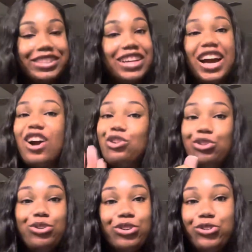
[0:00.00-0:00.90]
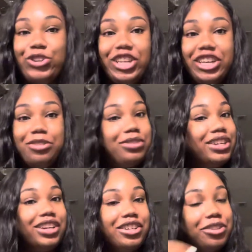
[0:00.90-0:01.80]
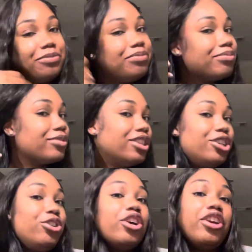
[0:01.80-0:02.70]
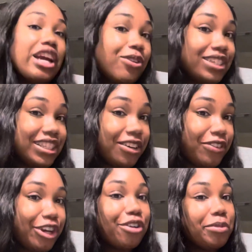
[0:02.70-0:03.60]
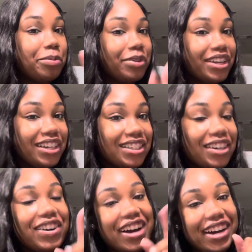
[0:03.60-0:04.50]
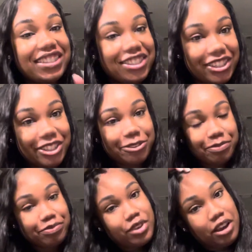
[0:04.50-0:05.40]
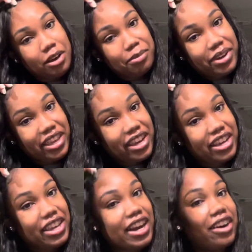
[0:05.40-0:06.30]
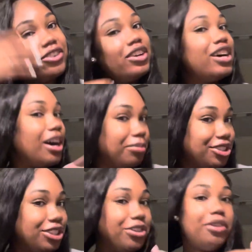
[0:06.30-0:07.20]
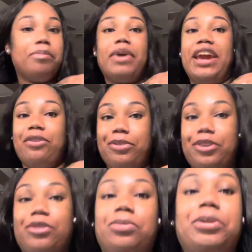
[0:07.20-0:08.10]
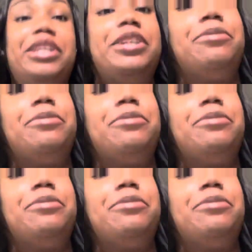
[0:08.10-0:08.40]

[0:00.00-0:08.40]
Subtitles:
I don't do acrylic, I'm telling you. Y'all want to see a video of me putting these on? I'll show you. But yeah, y'all, I'm gonna show you the back real quick.